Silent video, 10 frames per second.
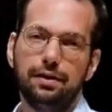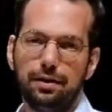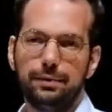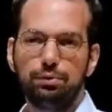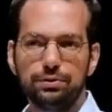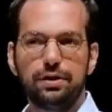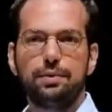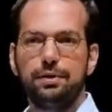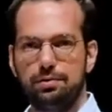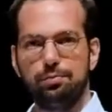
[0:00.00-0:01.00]
Um, and we'll
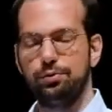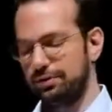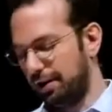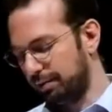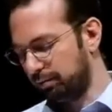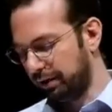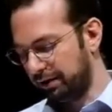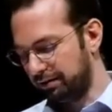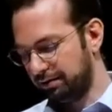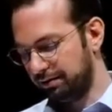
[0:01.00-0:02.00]
talk about the most common
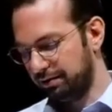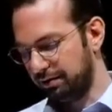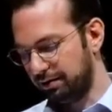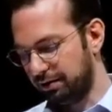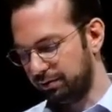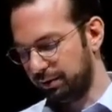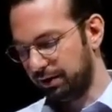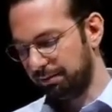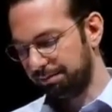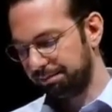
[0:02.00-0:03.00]
ways uh, this
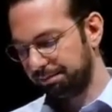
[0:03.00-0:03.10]
week.